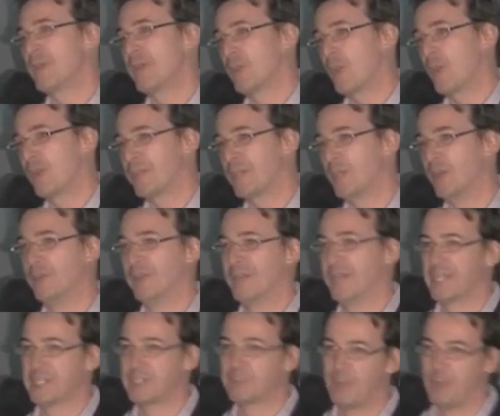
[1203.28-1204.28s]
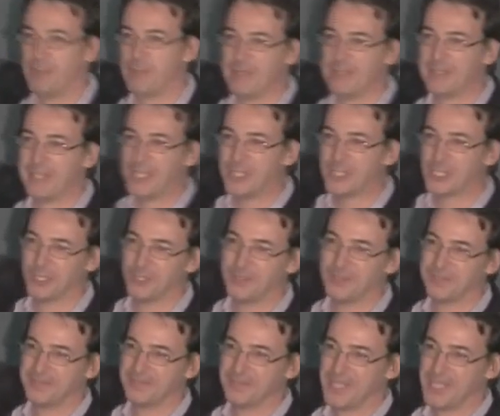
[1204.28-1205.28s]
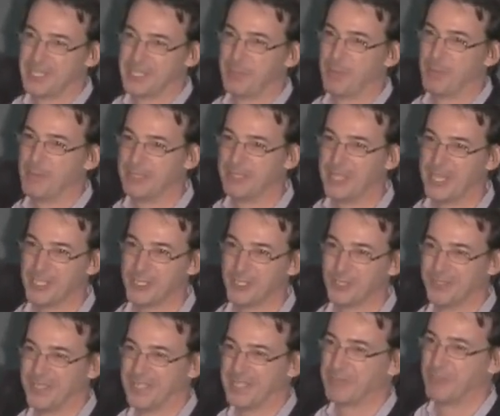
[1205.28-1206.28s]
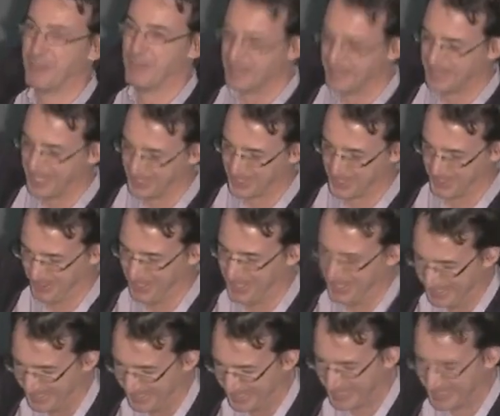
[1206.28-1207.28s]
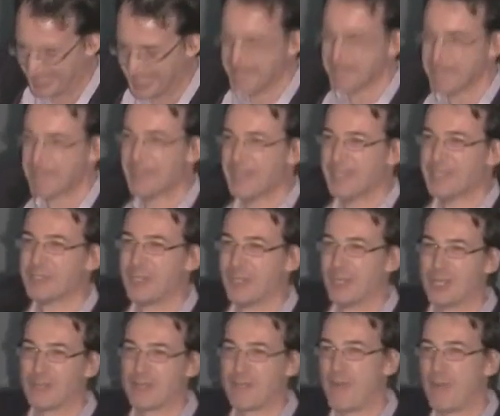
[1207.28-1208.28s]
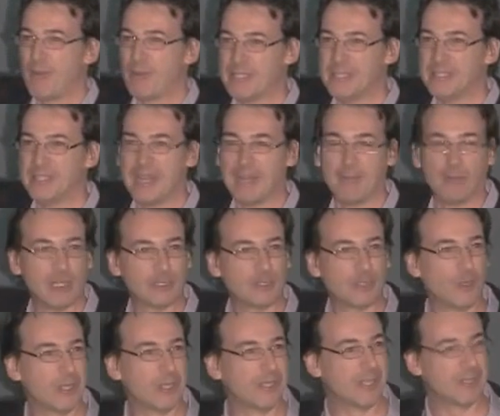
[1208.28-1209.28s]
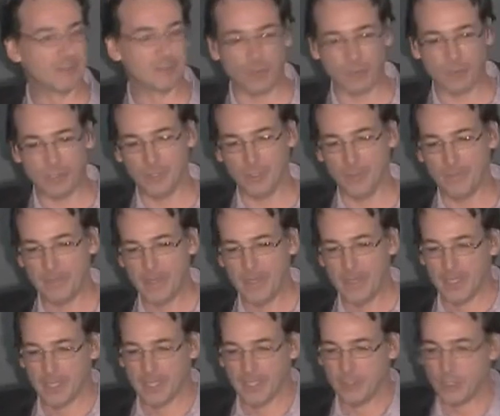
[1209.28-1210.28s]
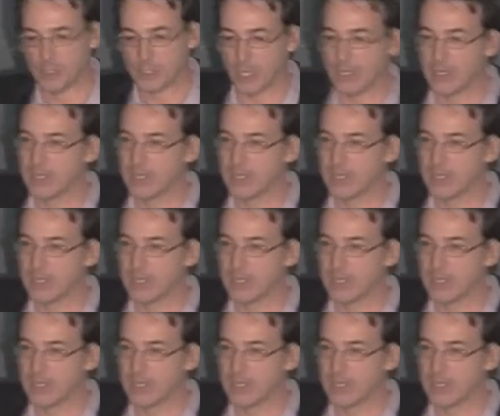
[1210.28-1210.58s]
And we do what I call here experimentation, right? So a lot of hours in the laboratory, that's what we do.